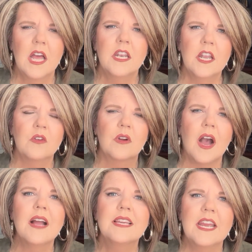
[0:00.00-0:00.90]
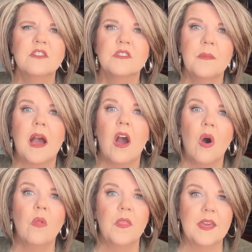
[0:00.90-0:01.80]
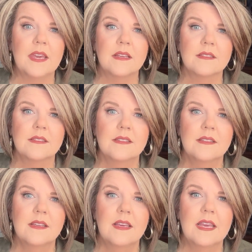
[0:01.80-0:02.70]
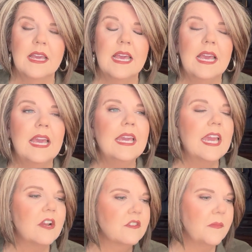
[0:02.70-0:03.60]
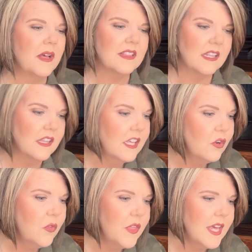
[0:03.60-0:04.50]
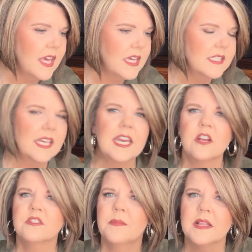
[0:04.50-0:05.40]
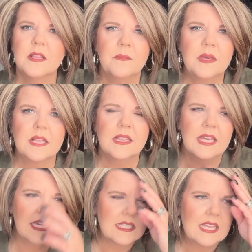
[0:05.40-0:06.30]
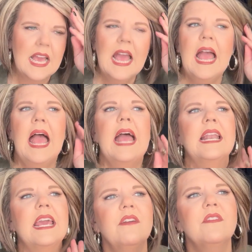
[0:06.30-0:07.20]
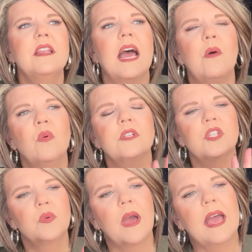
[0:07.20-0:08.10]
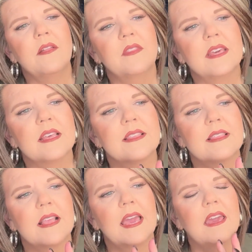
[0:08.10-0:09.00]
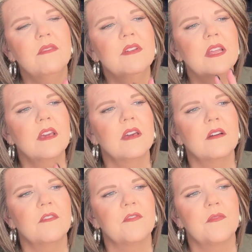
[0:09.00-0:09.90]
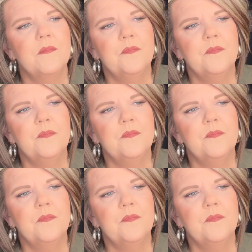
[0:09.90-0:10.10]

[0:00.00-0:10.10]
no, God cares about all things. He cares about the little things, He cares about the big things. And even, I want to add this even if